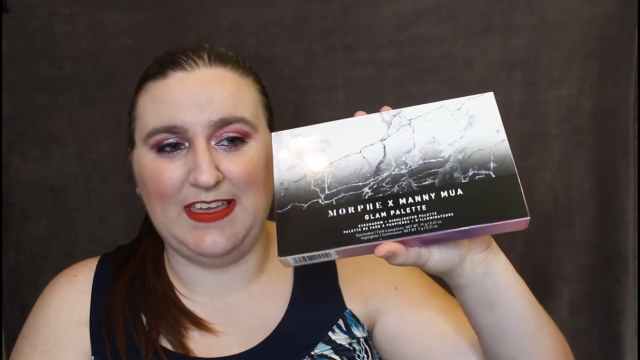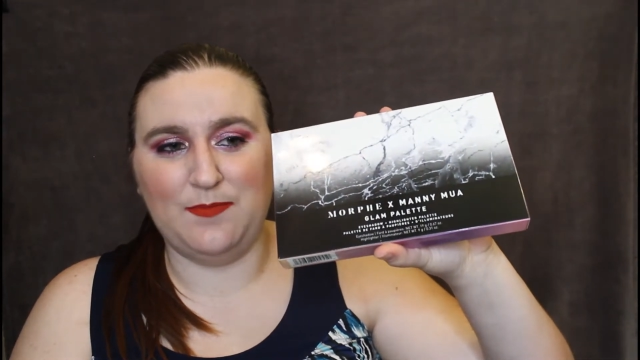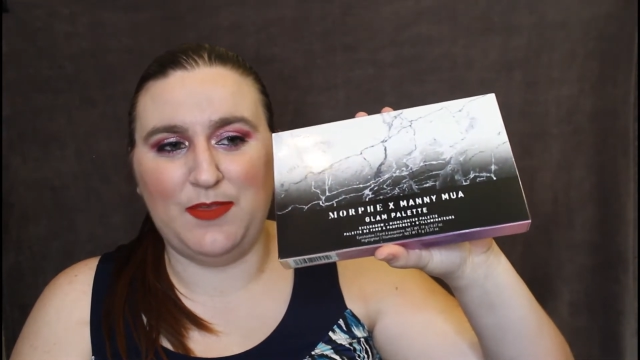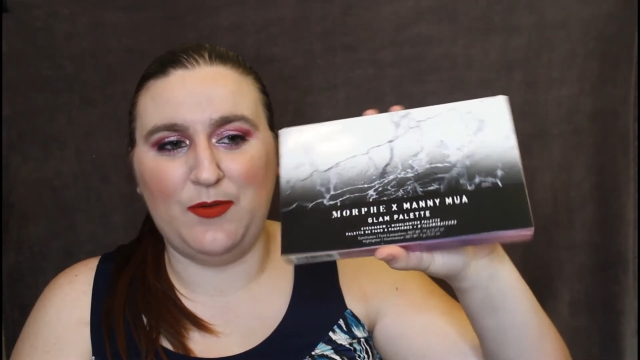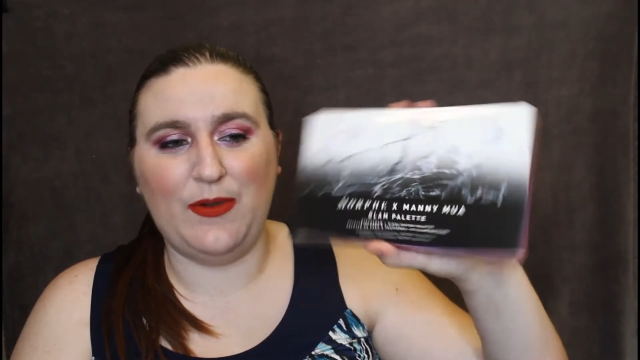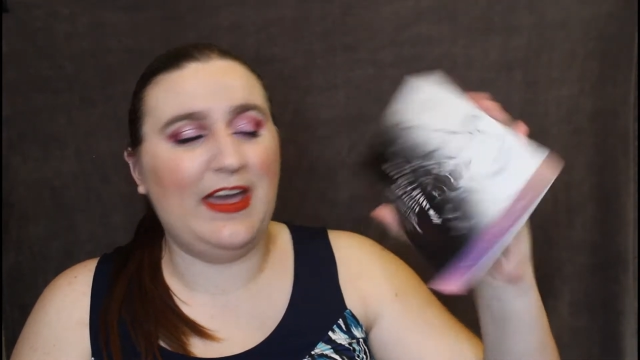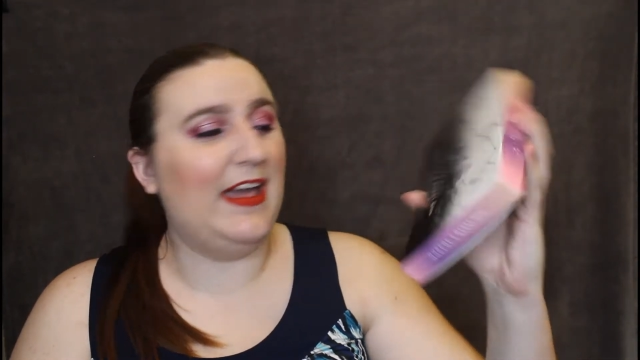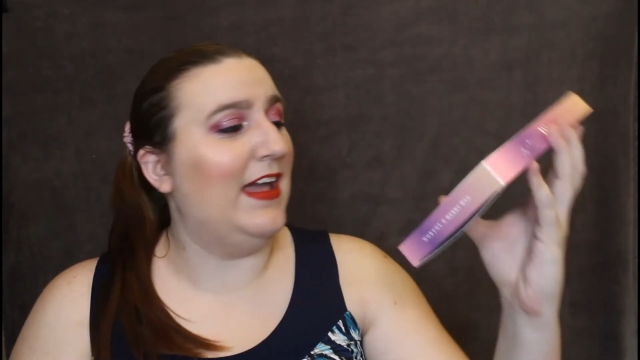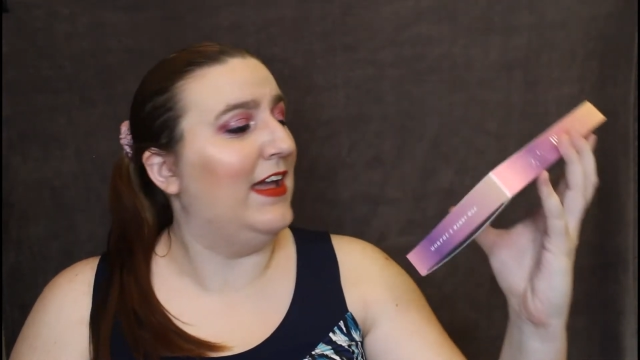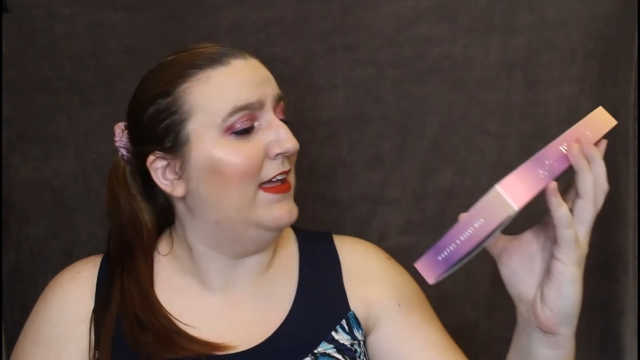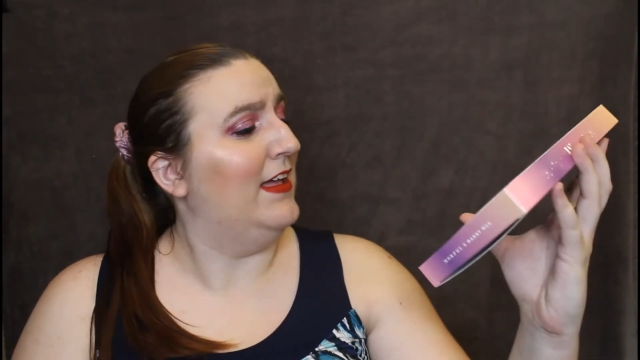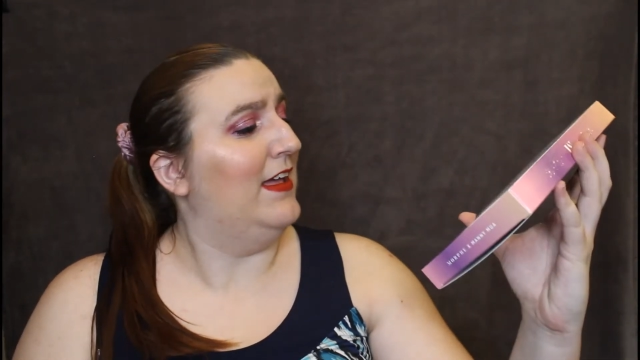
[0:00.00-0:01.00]

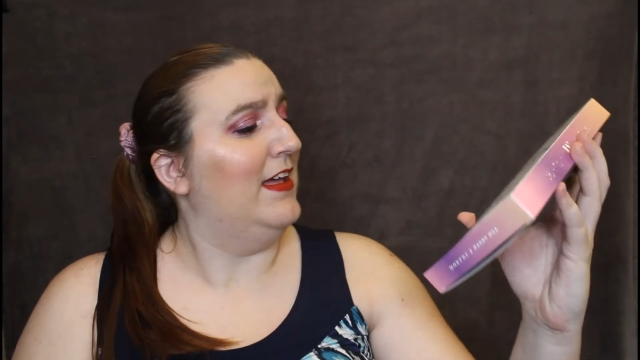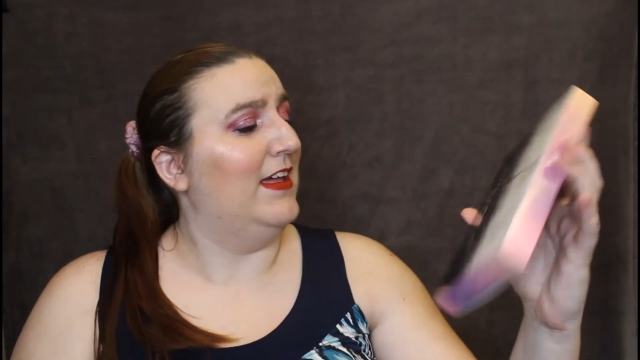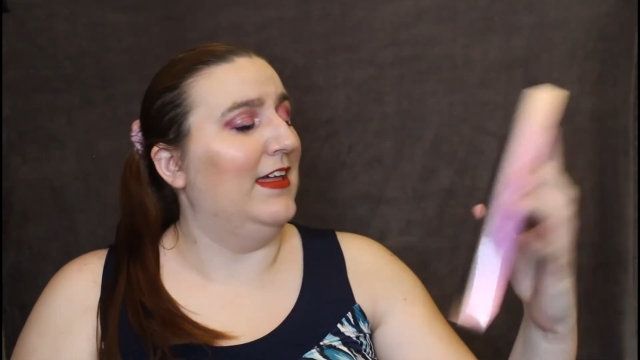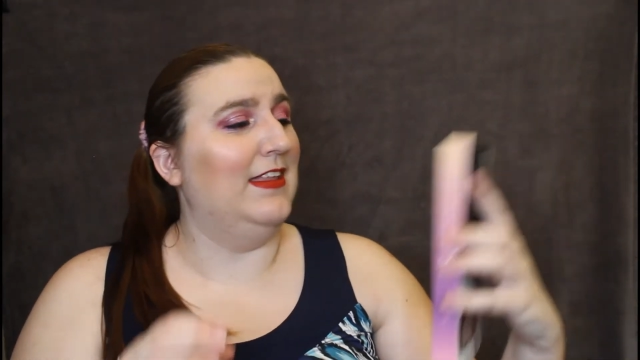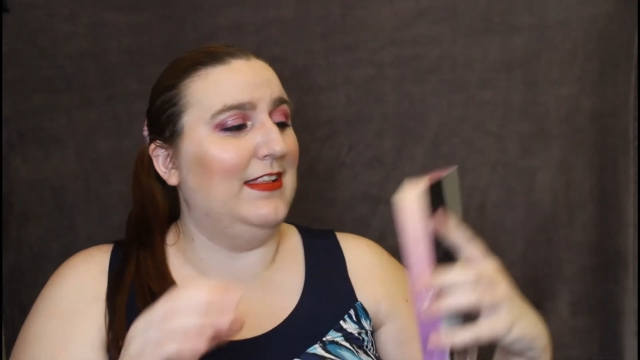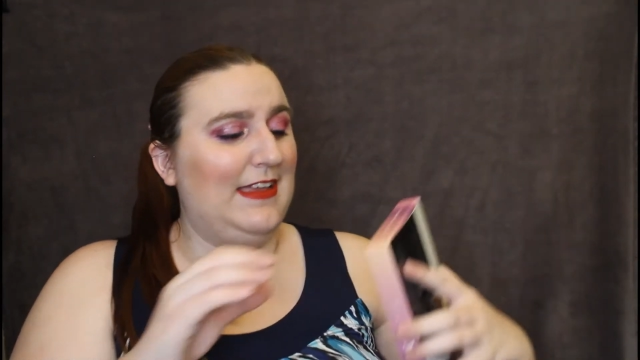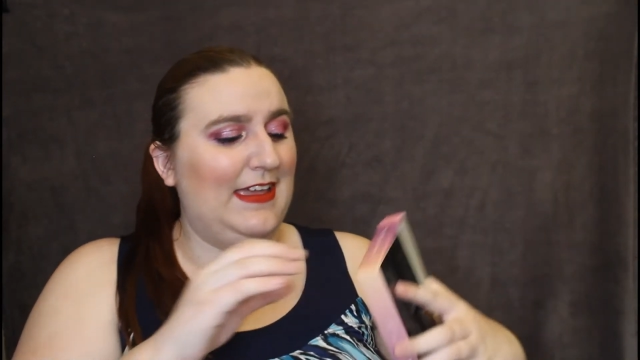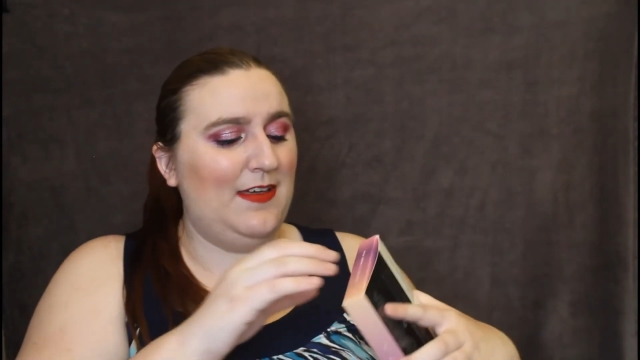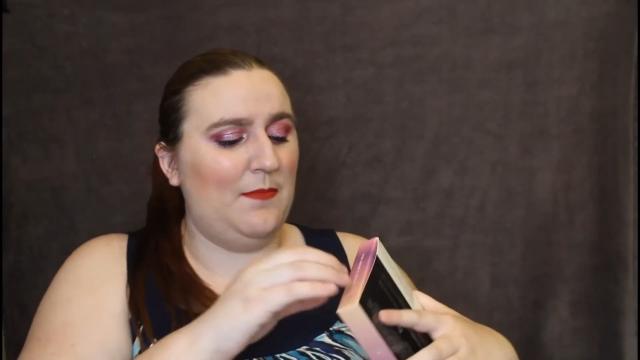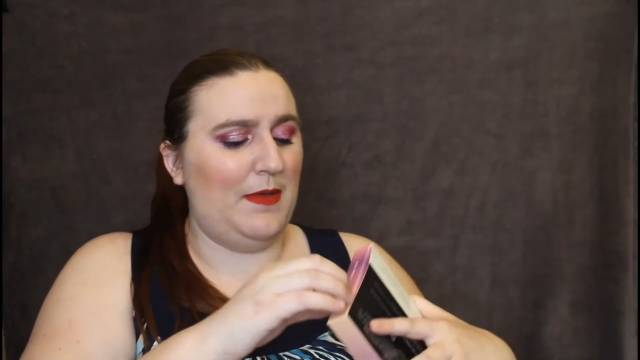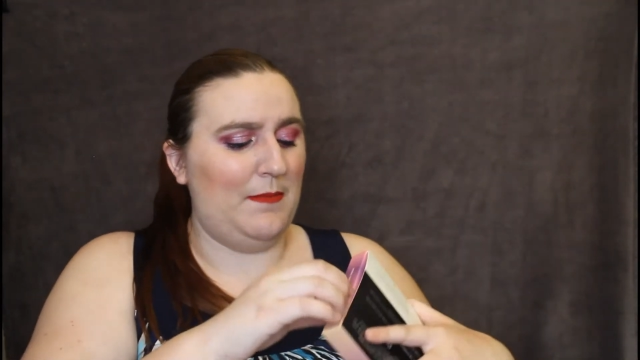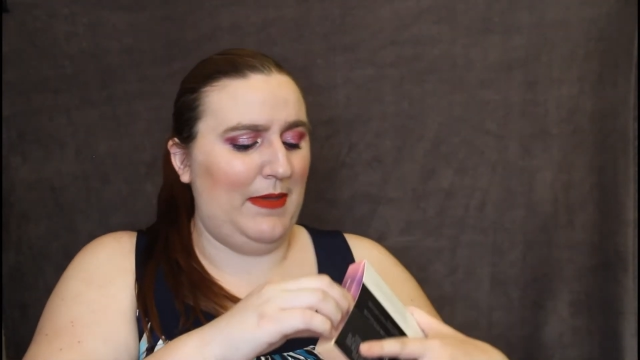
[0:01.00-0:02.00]
MUA
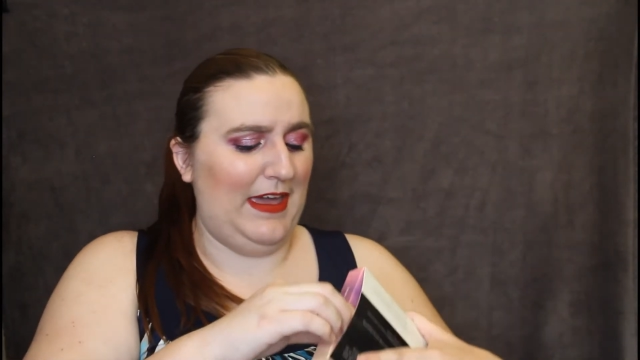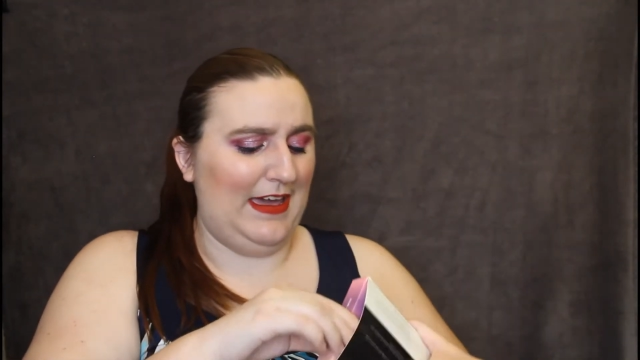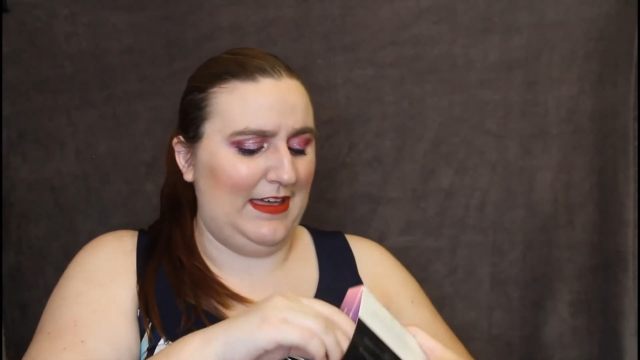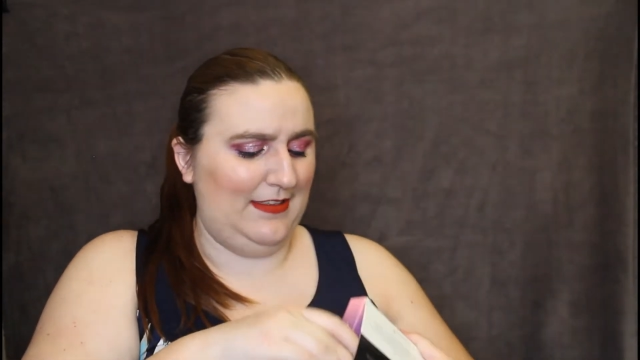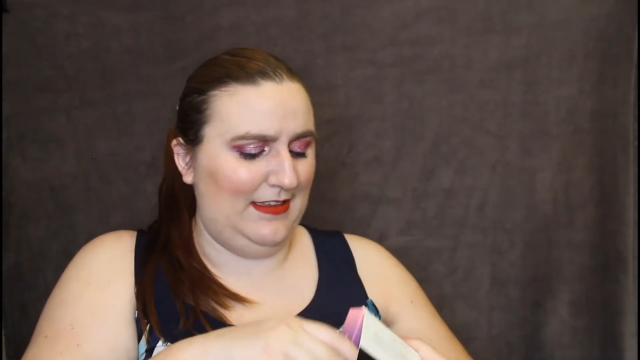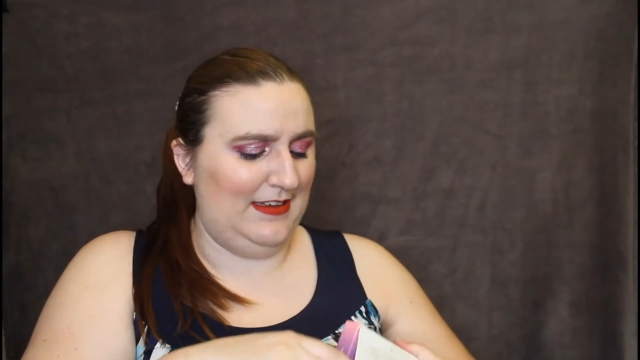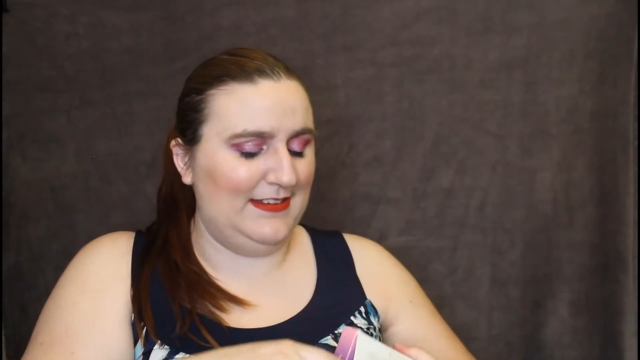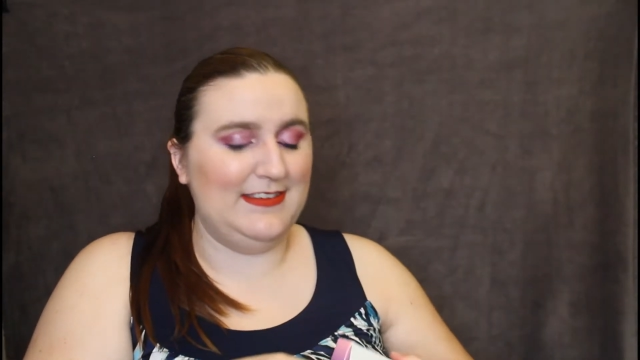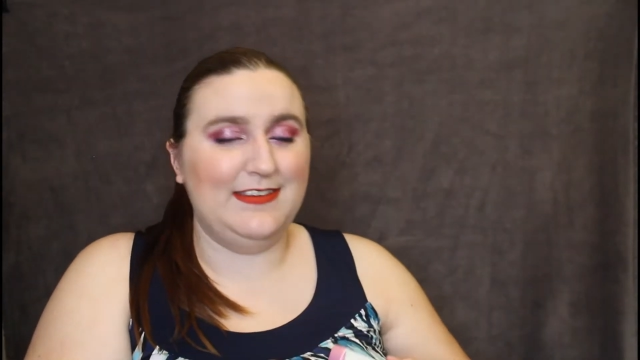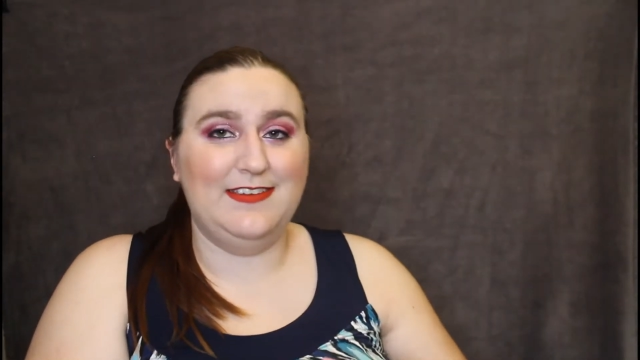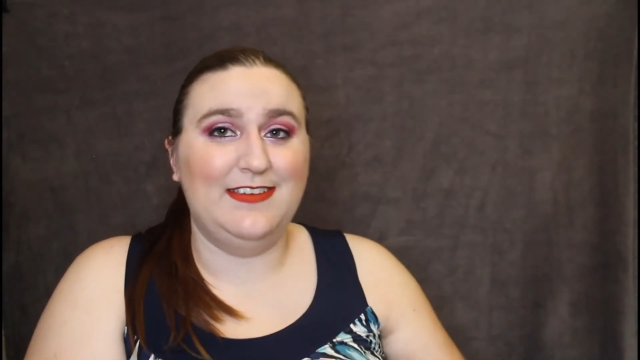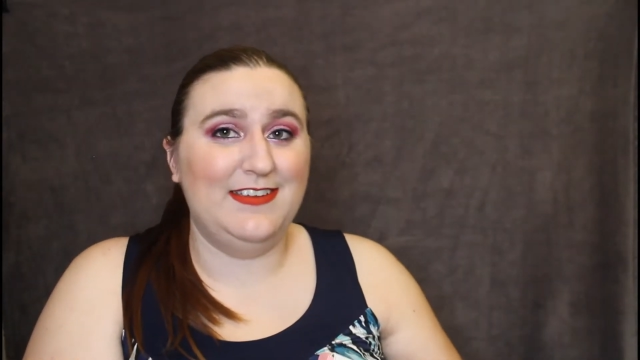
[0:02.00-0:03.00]
Glam Palette.